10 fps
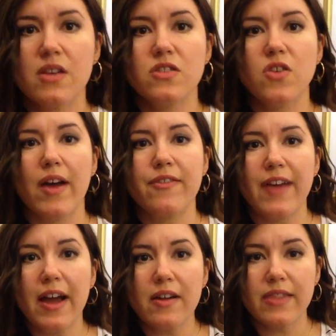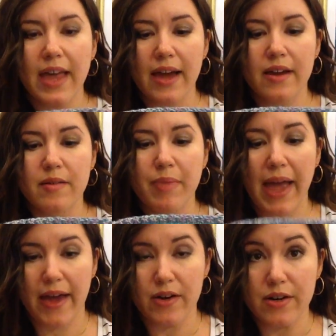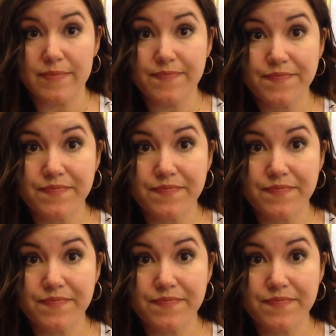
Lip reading: So I found that pattern